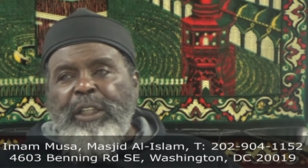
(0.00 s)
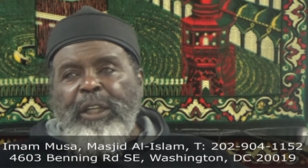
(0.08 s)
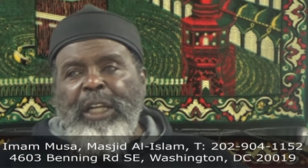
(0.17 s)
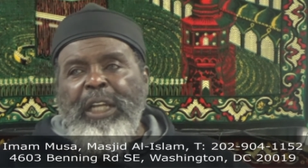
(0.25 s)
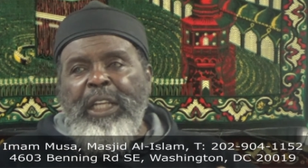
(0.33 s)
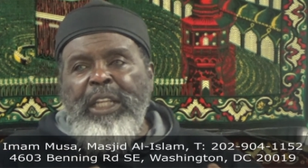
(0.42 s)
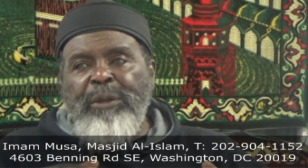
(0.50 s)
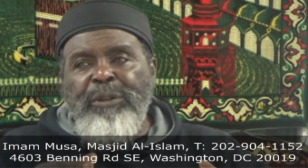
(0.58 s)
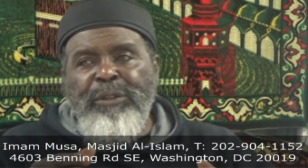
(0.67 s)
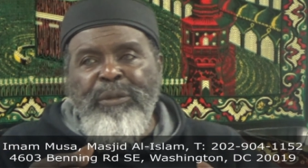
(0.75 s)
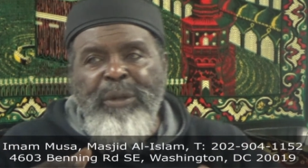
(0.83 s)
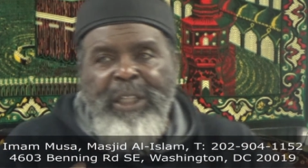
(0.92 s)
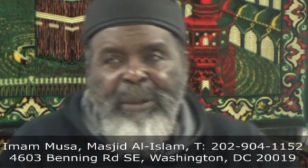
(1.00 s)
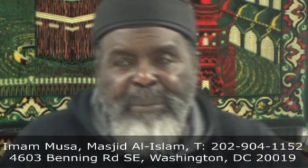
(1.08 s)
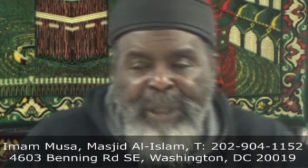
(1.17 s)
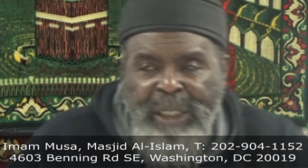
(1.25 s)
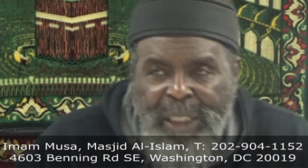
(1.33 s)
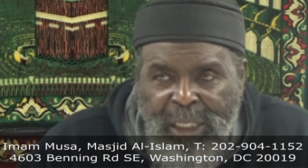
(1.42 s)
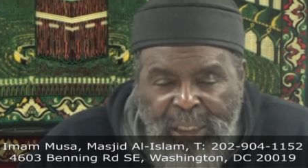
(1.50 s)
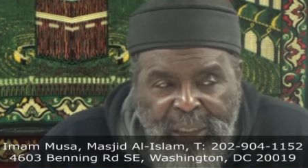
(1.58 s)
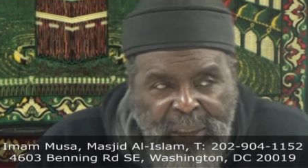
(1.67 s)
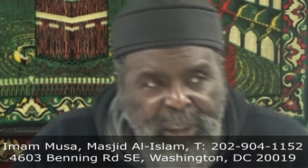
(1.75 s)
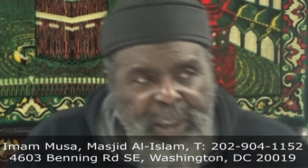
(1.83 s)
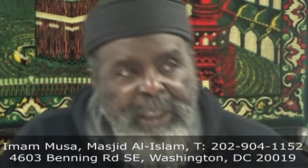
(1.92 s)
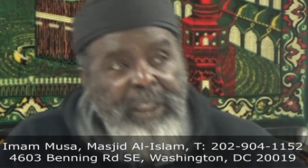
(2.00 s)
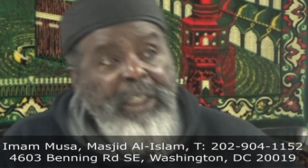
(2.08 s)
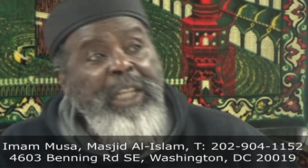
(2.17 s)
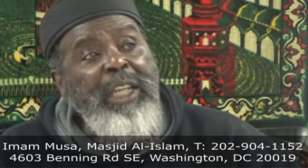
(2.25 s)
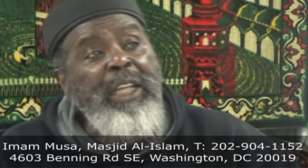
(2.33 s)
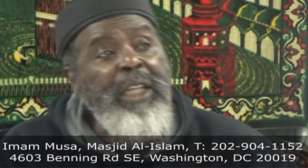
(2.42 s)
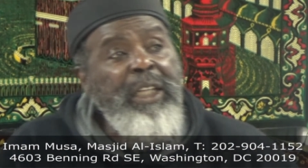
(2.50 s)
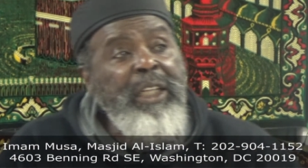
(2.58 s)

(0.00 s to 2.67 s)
All right, it was made out of date.